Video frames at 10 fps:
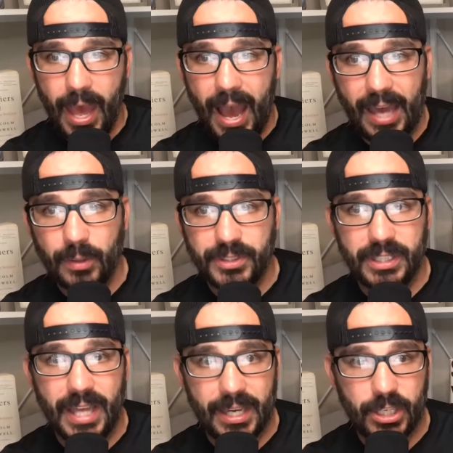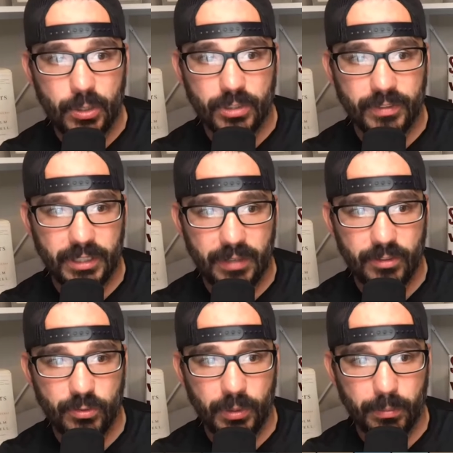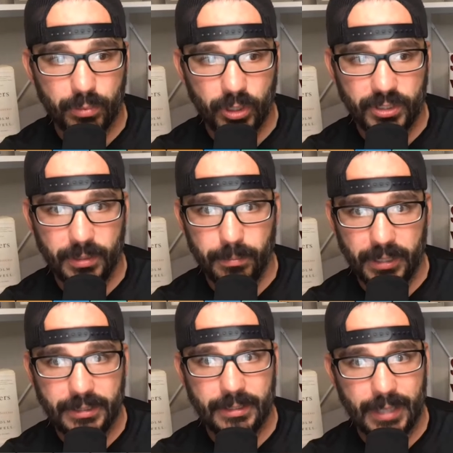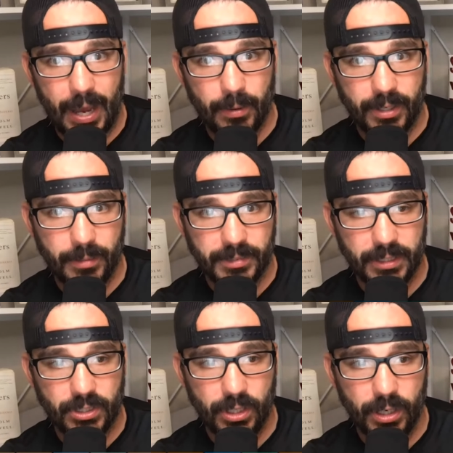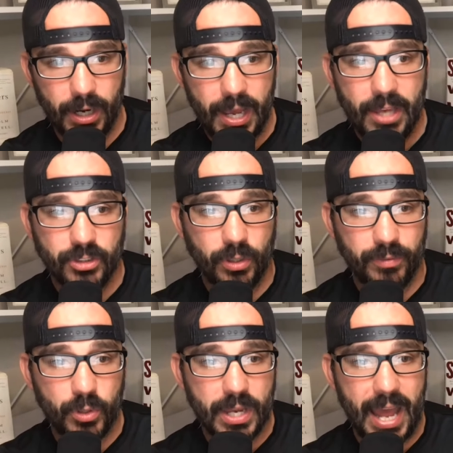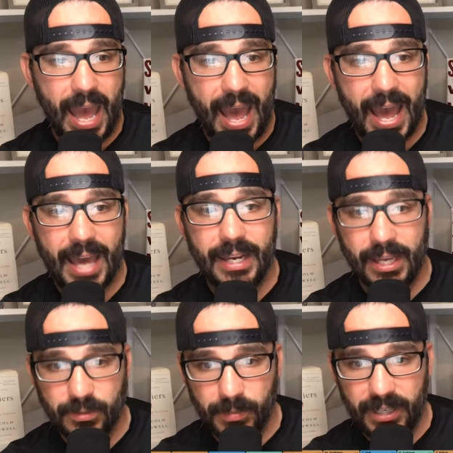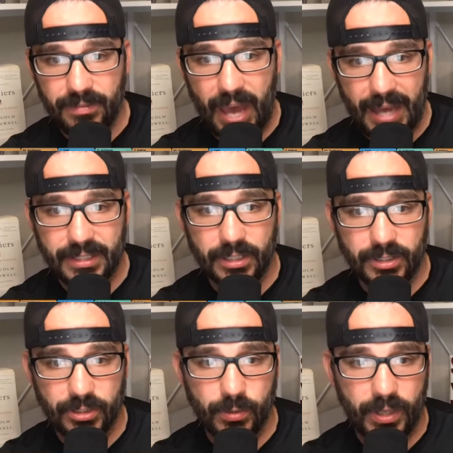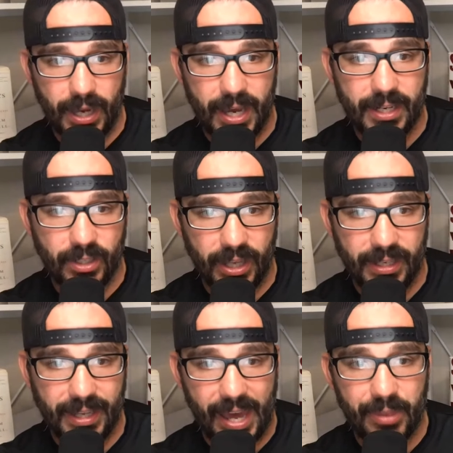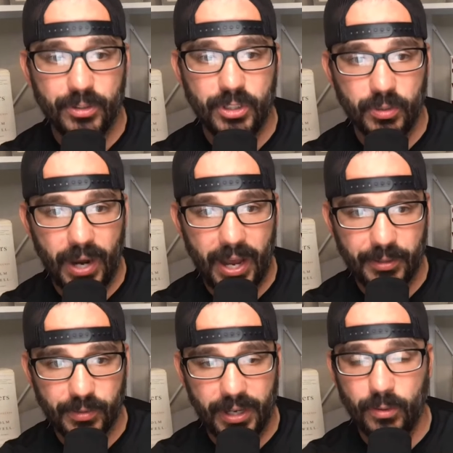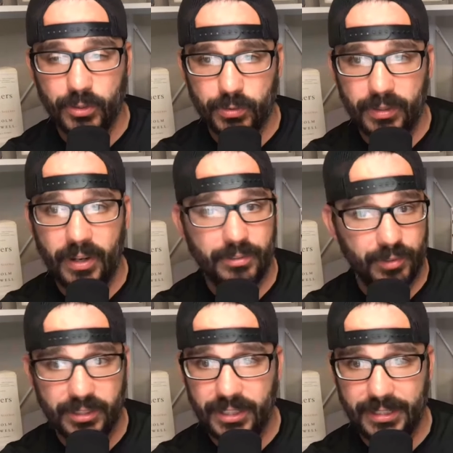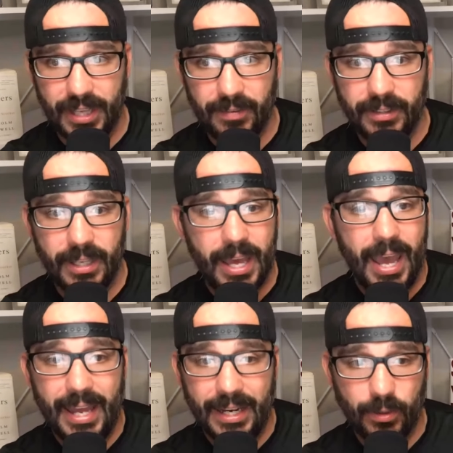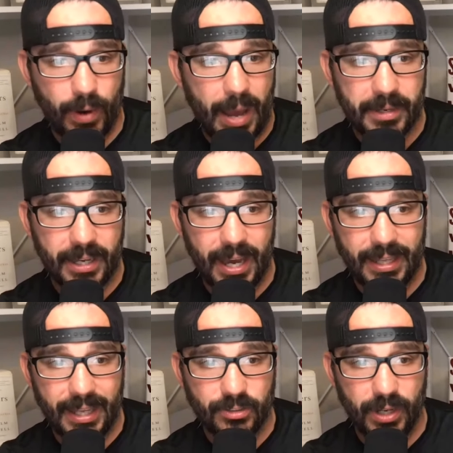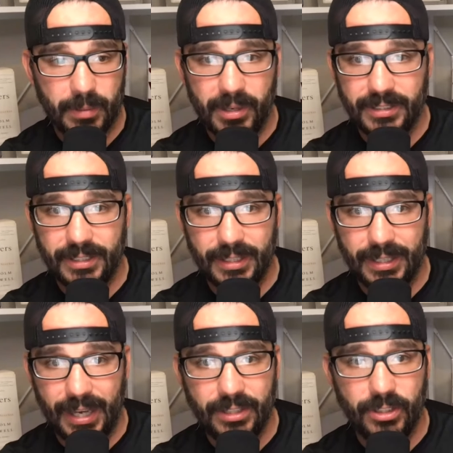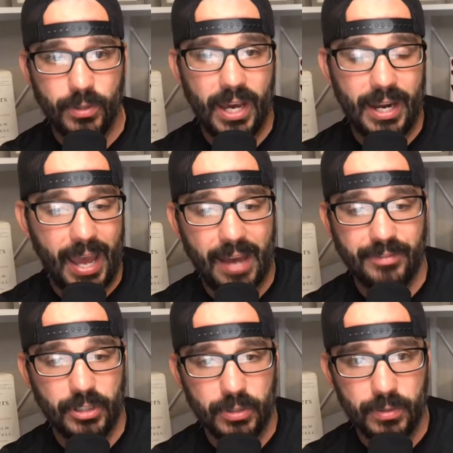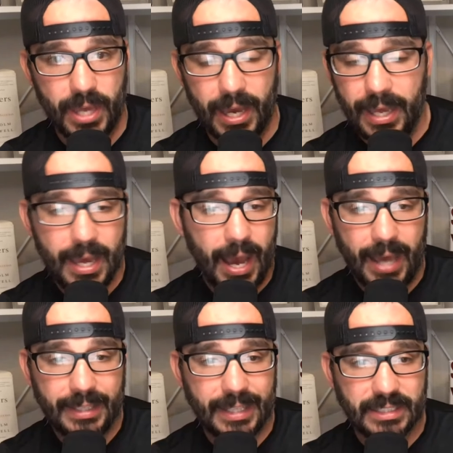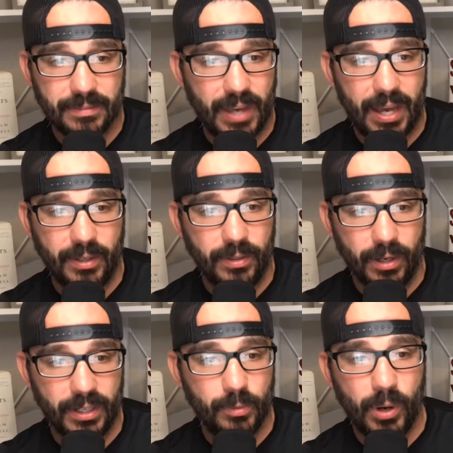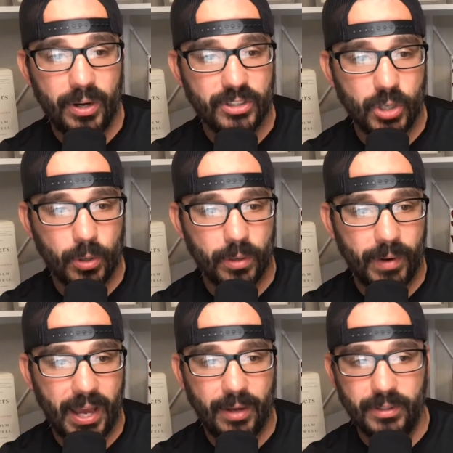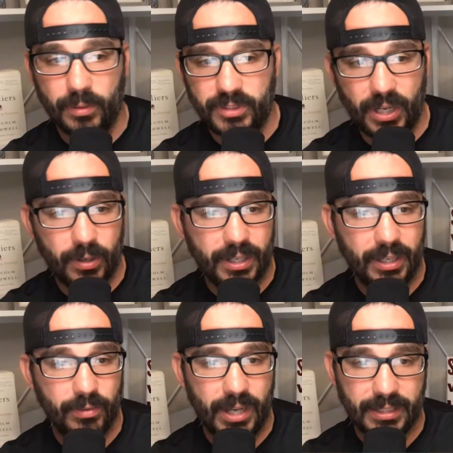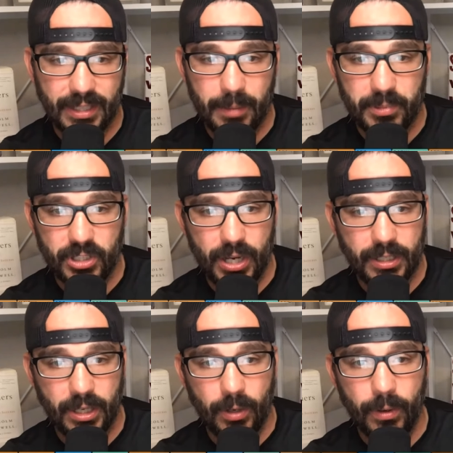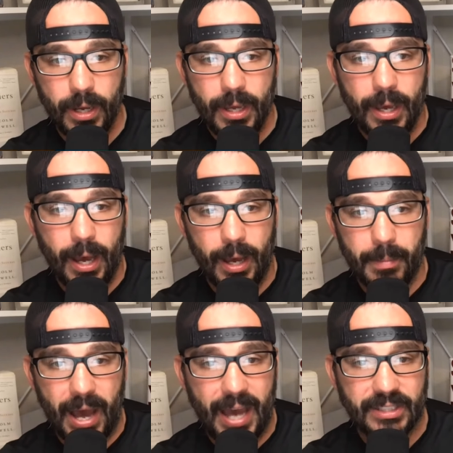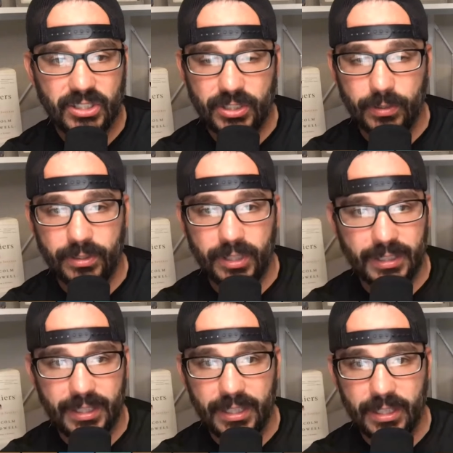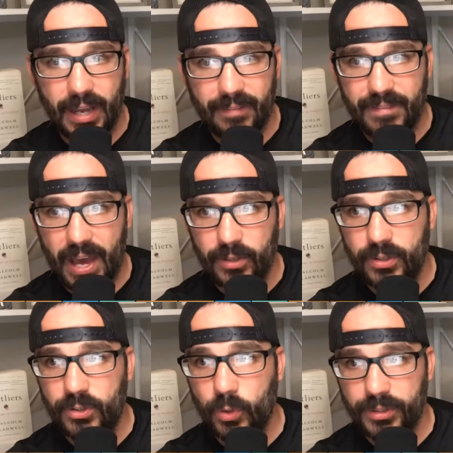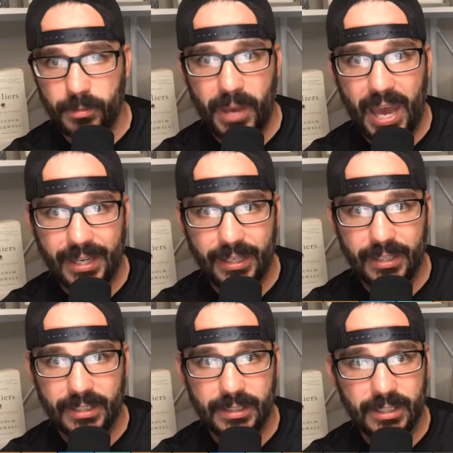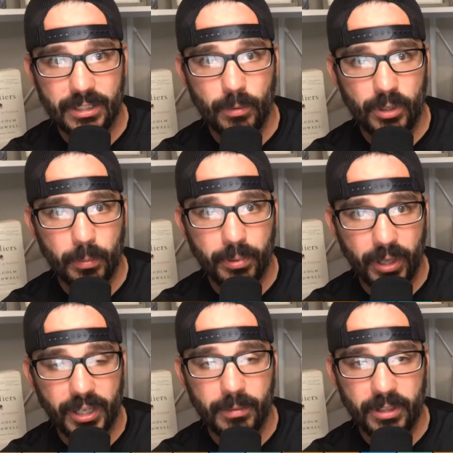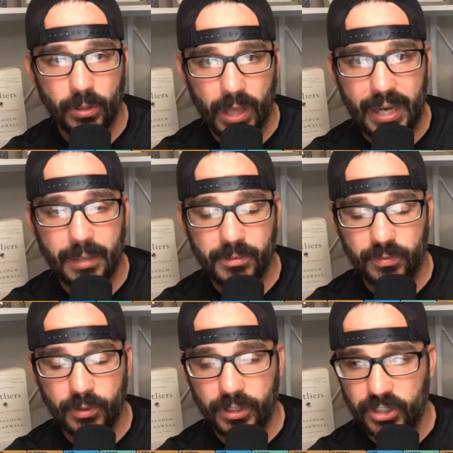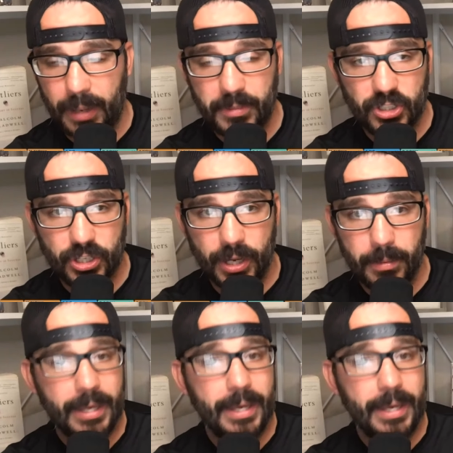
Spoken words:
I don't see that huge of a difference between Brooks and Benson's outcomes this year. So if you can add as many assets as you can in the other 2 rounds, right, in those 3 rounds, 5th, 6th, 7th, and then grab a guy like Trey Benson in the 8th, you kind of have to do that. I think that's a value there. And where he's going around, Derrick Henry, Isaiah Pacheco, I still think that he could have value towards the back end of the season where you're plugging him in your lineups for a championship.